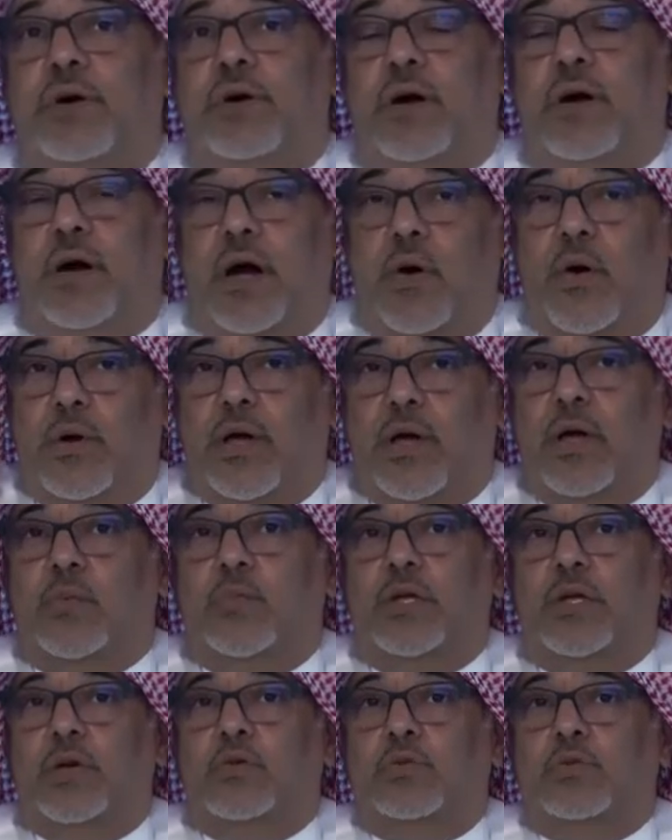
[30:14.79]
How can
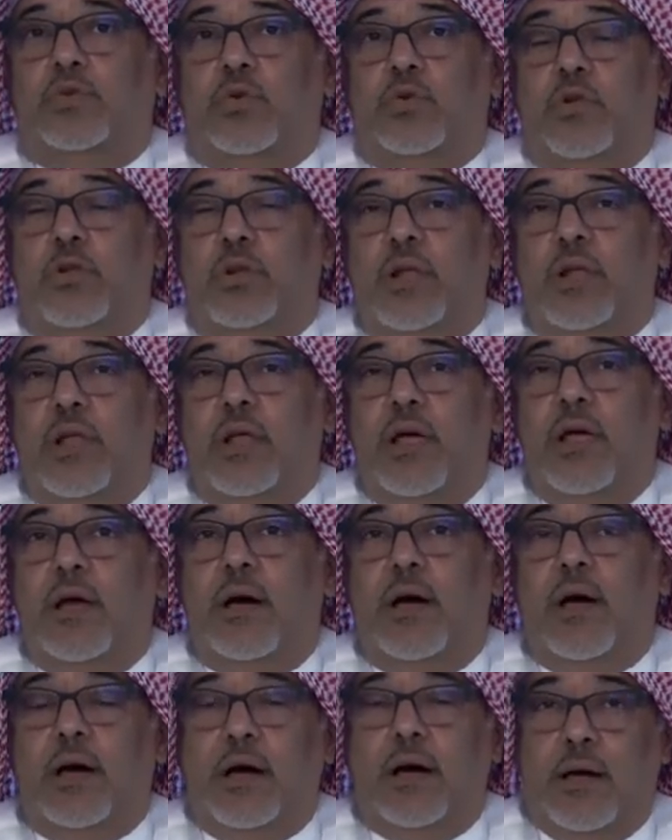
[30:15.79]
we control
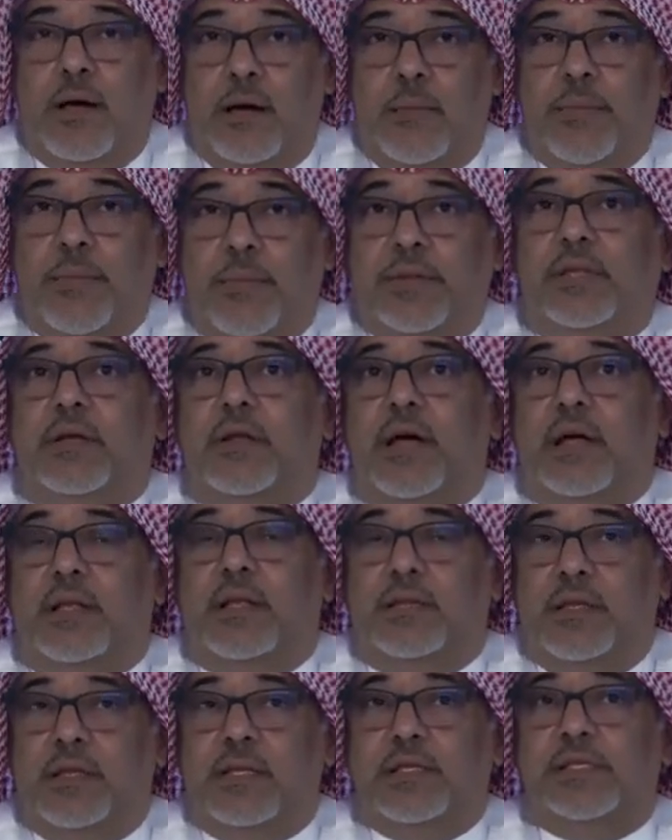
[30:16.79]
a better
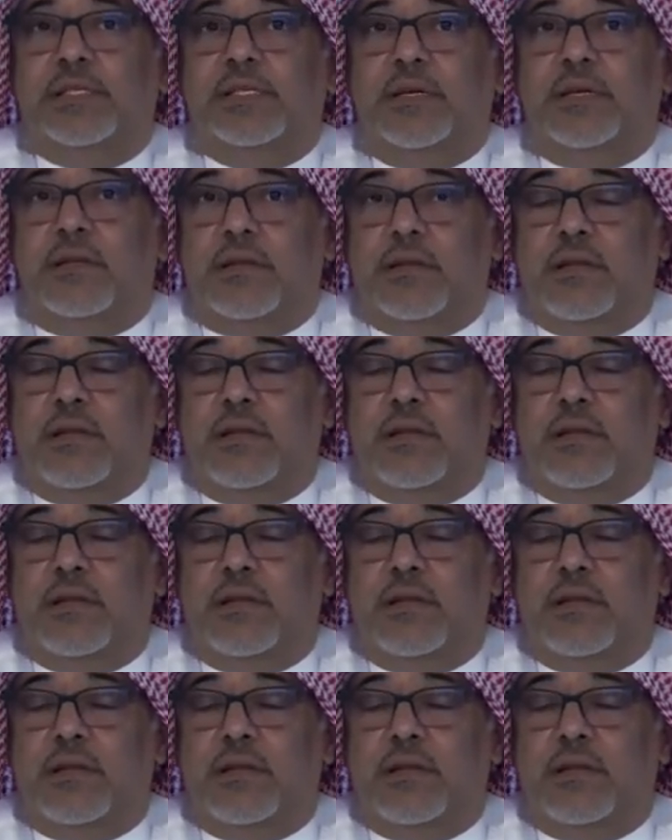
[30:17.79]
and easier